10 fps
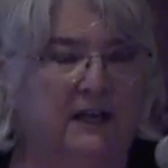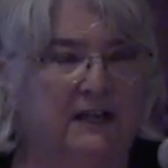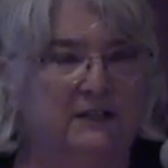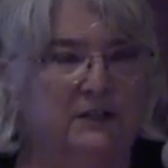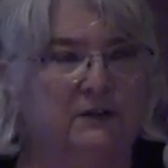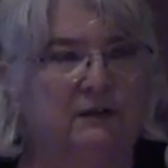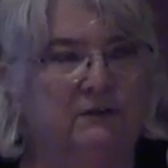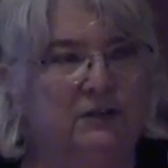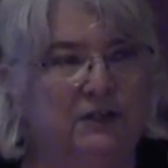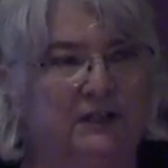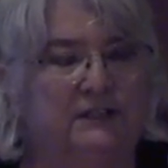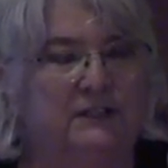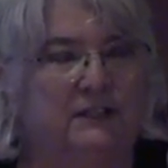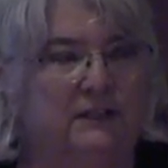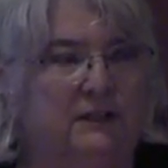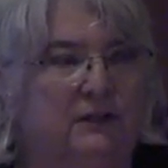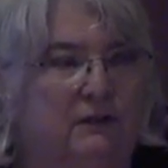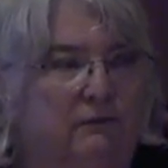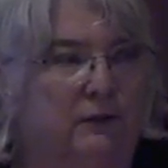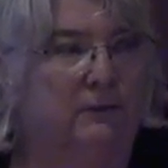and so they rejected the
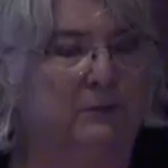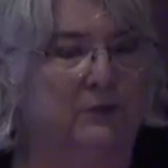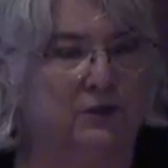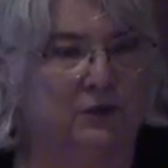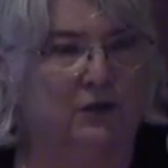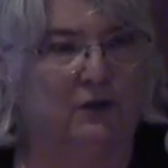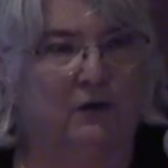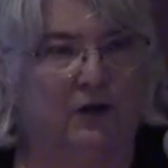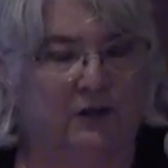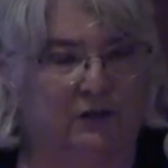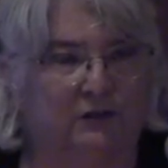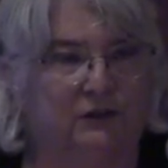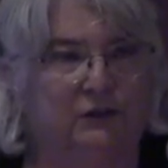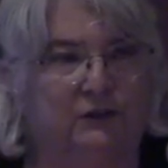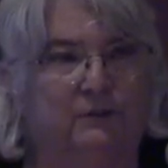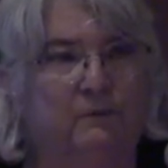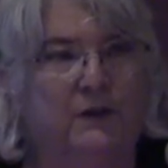Uniform Commercial Code, Article 2.